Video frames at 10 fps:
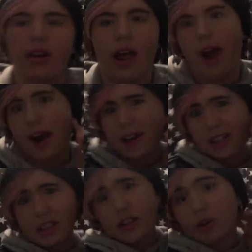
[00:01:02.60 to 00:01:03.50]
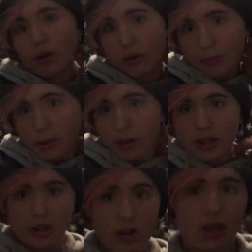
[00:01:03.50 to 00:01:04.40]
or like, you know somebody what's
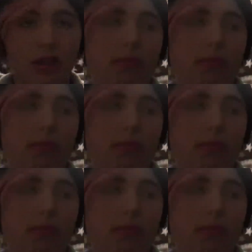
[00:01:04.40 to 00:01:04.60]
interested